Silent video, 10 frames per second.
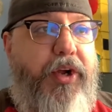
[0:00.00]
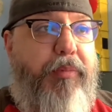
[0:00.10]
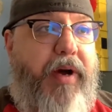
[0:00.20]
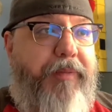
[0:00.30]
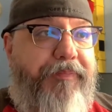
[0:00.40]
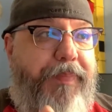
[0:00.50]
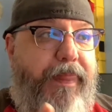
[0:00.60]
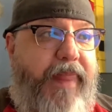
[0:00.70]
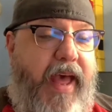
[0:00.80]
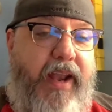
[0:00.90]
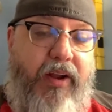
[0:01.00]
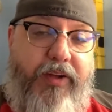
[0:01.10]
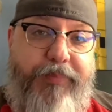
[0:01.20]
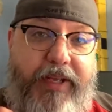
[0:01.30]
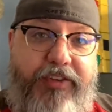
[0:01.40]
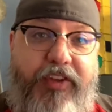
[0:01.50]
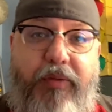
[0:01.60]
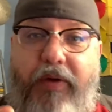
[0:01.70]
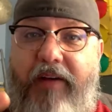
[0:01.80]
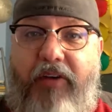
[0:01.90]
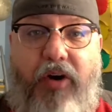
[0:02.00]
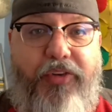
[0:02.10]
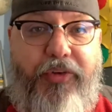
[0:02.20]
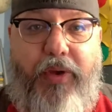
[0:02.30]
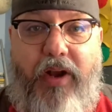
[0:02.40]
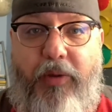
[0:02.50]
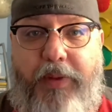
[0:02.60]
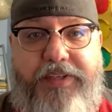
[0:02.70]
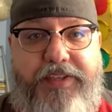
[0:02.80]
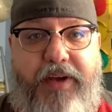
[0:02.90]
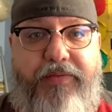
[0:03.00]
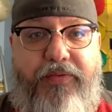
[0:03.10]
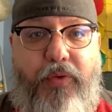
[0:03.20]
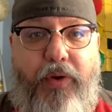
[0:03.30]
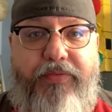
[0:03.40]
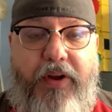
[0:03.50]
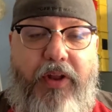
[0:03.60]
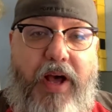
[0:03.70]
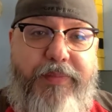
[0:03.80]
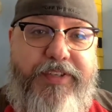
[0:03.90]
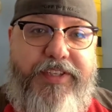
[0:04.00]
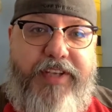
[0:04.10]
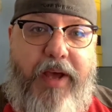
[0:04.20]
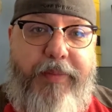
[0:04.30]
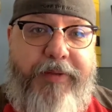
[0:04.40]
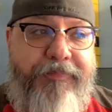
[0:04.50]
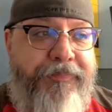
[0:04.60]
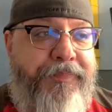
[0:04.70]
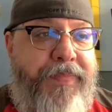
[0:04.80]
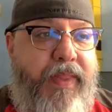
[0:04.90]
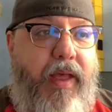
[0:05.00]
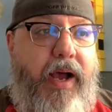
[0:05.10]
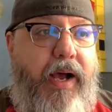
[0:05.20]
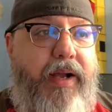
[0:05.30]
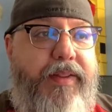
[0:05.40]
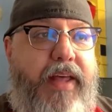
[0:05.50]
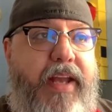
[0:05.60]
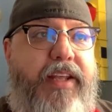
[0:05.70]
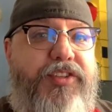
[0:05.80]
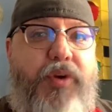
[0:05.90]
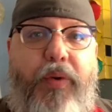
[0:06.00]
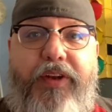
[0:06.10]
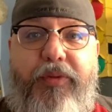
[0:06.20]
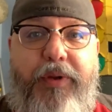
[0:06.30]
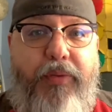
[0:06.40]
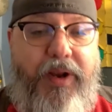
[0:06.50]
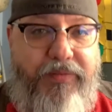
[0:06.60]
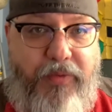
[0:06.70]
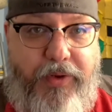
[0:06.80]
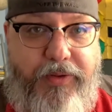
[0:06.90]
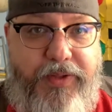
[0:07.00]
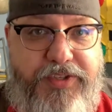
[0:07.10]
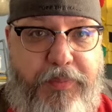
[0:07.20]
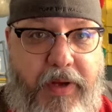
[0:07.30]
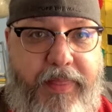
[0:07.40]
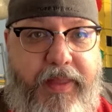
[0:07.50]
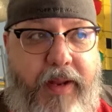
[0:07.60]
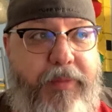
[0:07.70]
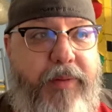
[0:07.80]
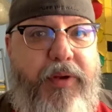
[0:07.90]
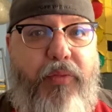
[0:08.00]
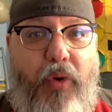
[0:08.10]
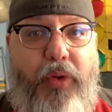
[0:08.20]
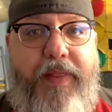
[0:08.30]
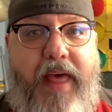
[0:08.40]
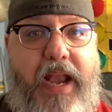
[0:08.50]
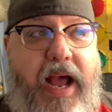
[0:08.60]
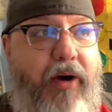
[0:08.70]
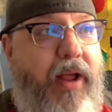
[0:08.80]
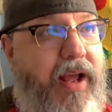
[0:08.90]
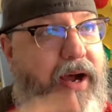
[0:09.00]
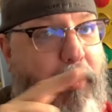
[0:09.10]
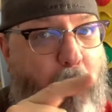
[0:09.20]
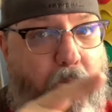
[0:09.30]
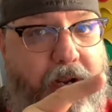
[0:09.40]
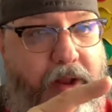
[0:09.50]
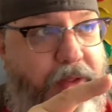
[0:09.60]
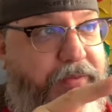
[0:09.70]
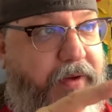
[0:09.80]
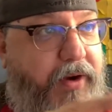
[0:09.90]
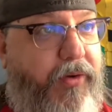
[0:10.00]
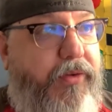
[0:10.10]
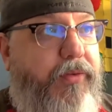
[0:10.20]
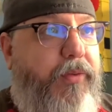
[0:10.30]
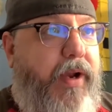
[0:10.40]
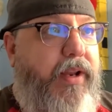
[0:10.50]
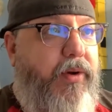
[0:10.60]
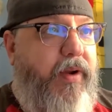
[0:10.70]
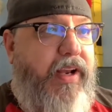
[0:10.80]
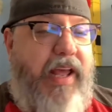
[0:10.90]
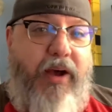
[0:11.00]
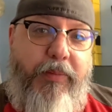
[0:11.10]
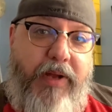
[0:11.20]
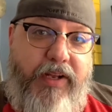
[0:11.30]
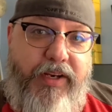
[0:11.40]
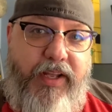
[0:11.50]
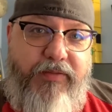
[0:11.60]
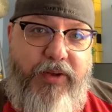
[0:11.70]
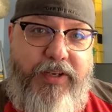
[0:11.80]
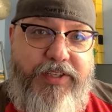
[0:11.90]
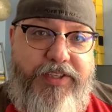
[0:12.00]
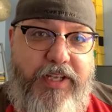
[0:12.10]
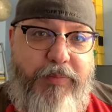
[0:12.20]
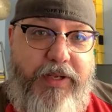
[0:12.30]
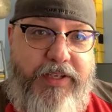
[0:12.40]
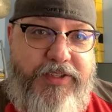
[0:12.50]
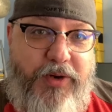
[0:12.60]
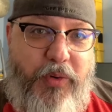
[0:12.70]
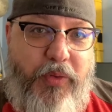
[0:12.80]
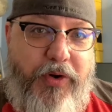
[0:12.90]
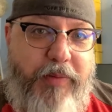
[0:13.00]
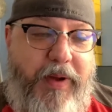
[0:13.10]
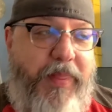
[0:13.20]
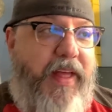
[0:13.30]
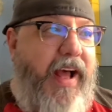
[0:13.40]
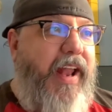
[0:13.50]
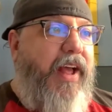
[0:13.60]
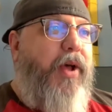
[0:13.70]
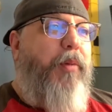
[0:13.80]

But that being said, I've also got all my stuff for Funnel Hubs that's coming. That is going to be ready for you this month, and I'm going to be rolling that out. I'm working on the funnel right here, right now. I'm not going to give you any sneak peeks, so don't worry about that.